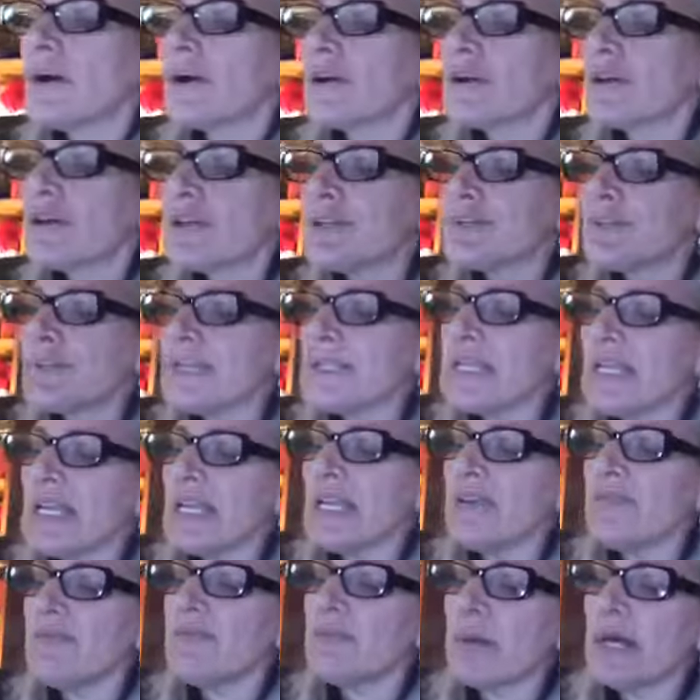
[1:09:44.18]
Christmas
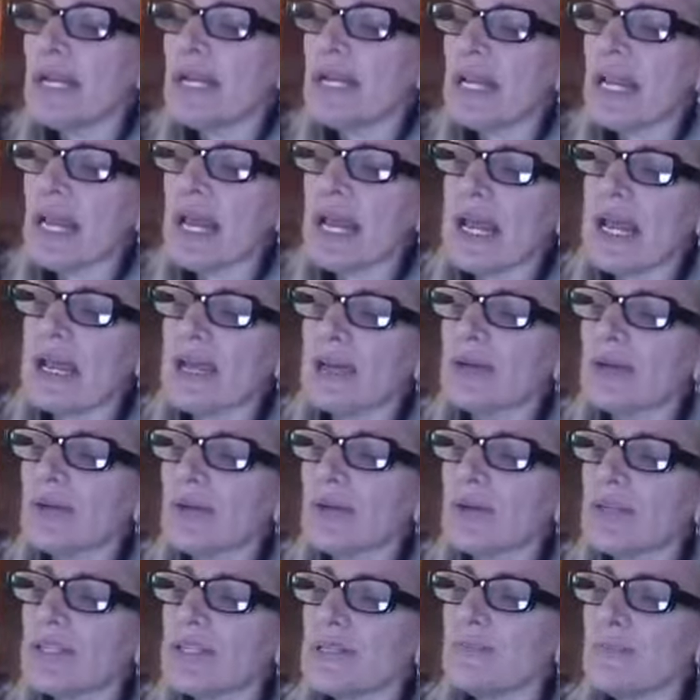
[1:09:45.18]
Eve Monday,
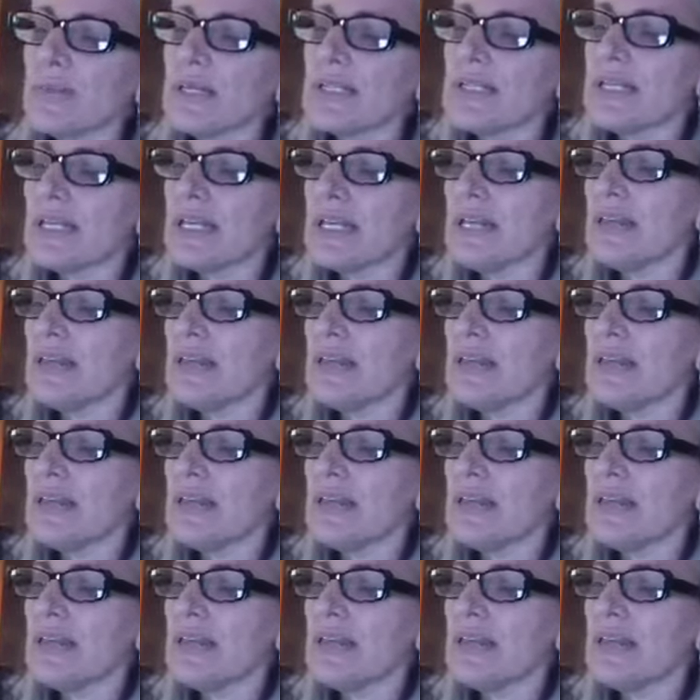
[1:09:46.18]
Christmas